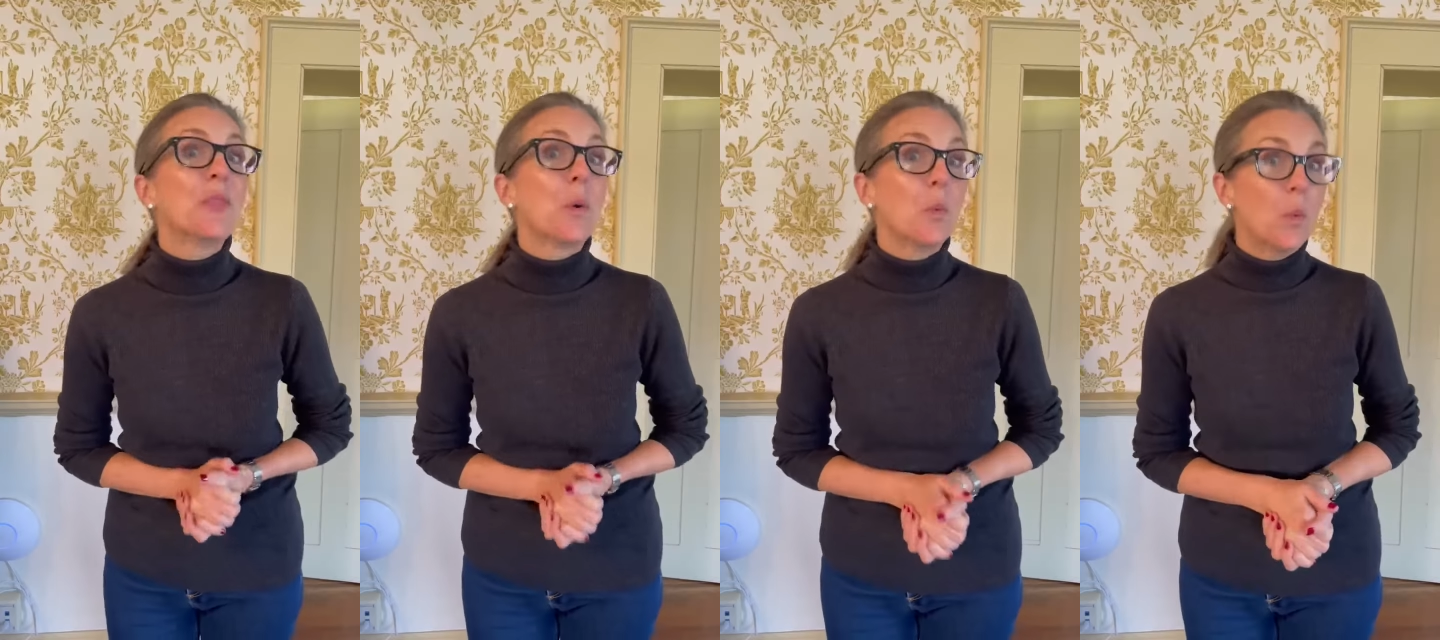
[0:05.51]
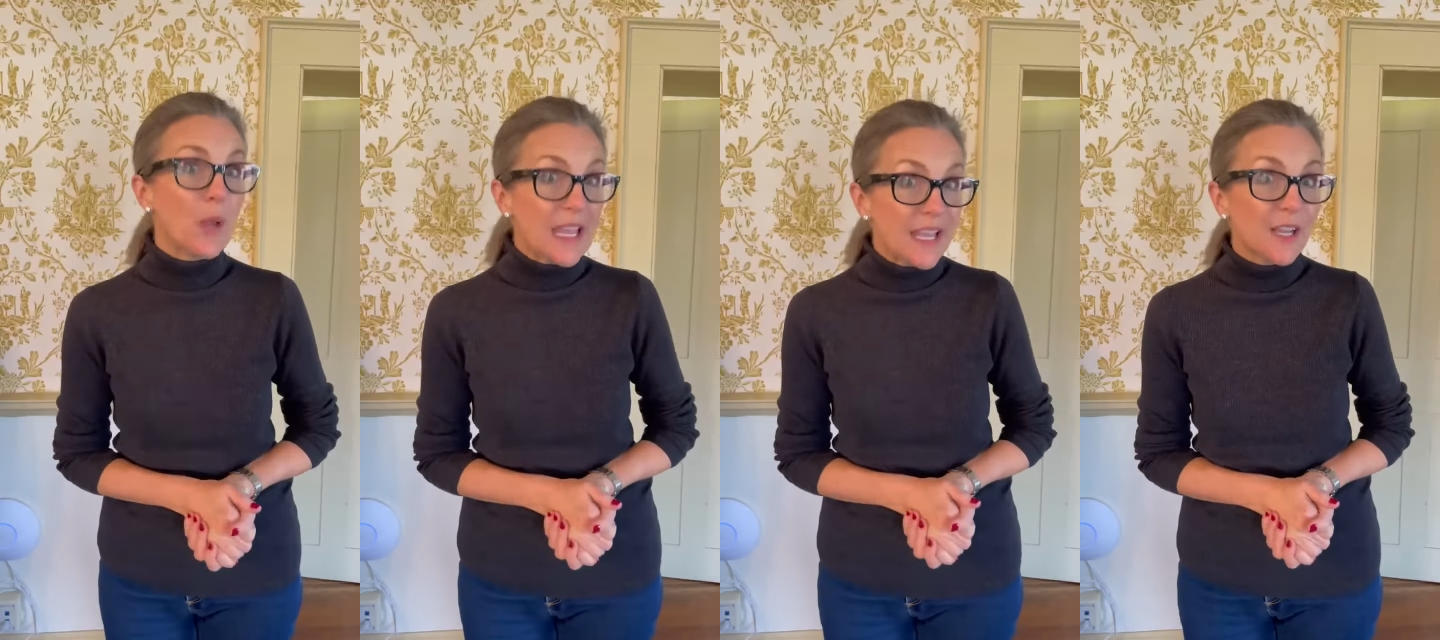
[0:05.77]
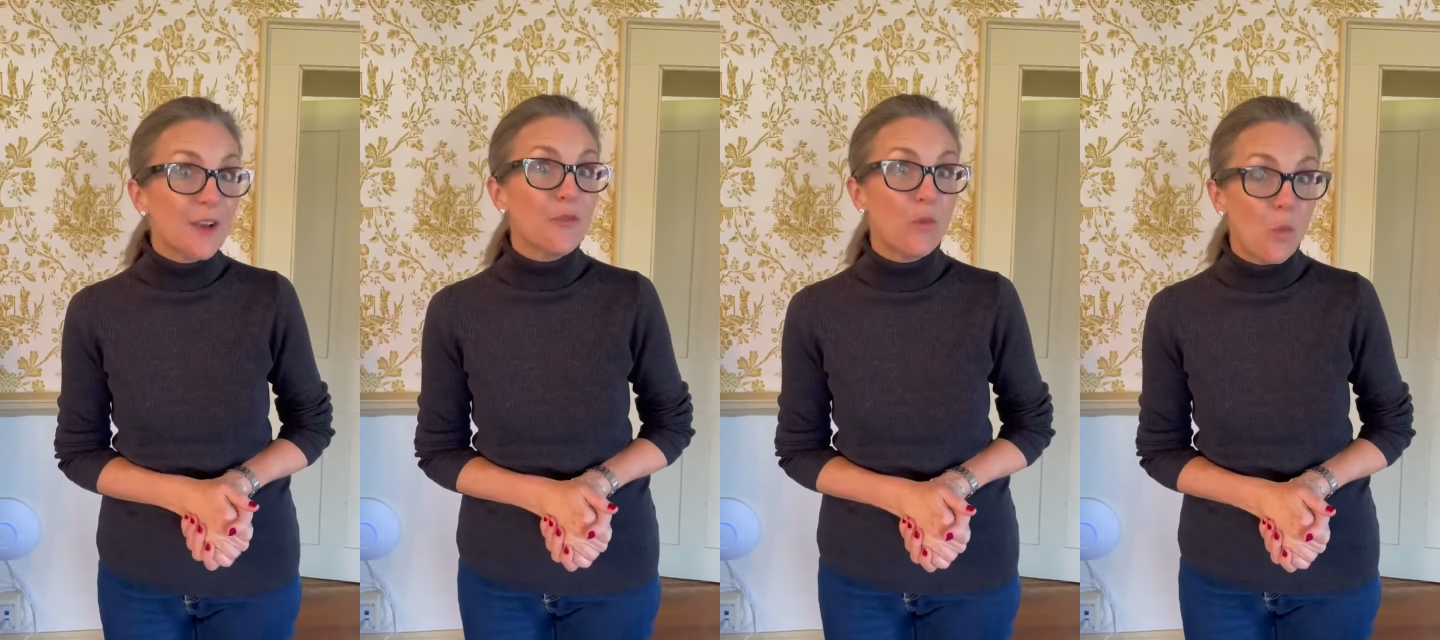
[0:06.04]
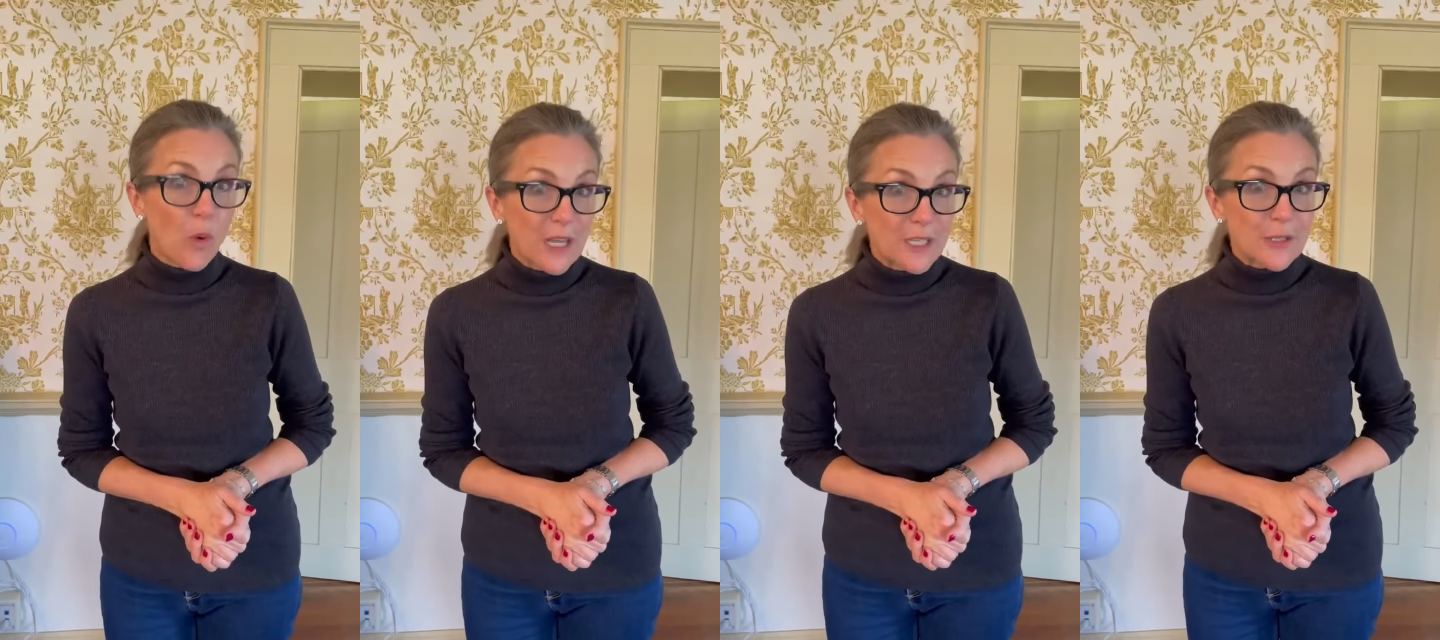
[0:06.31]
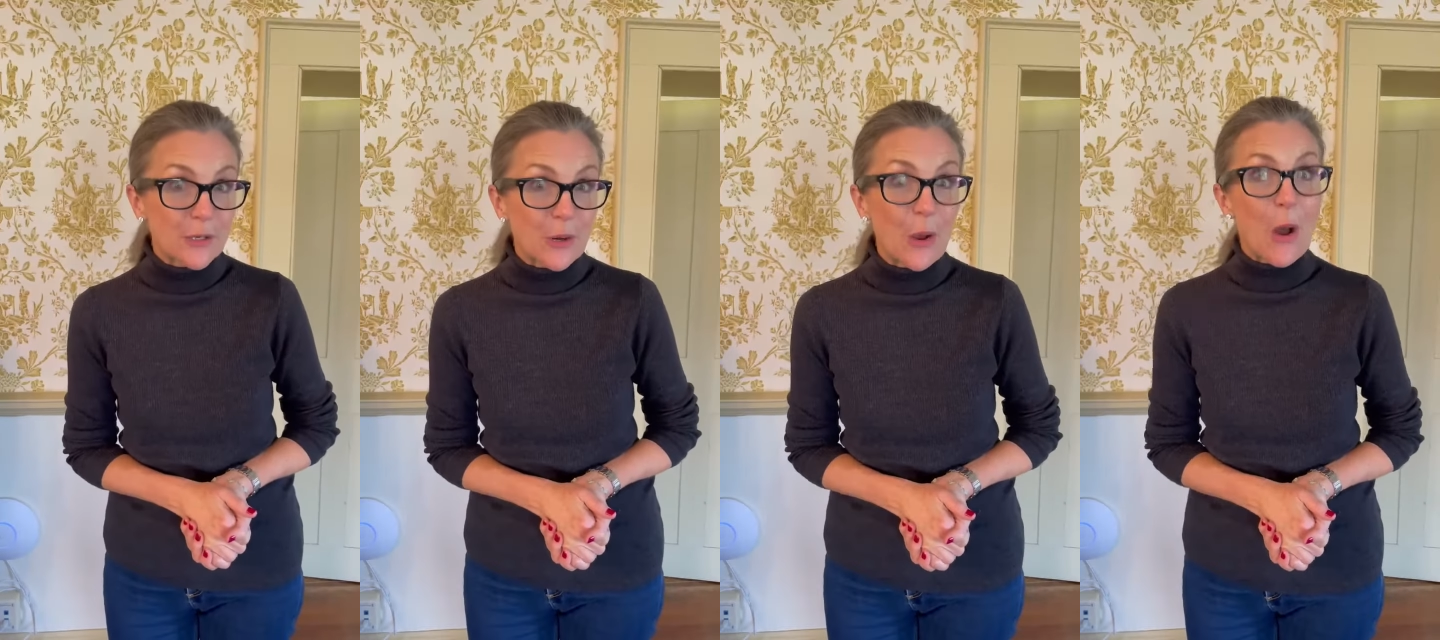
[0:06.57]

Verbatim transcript: the Week of Wonder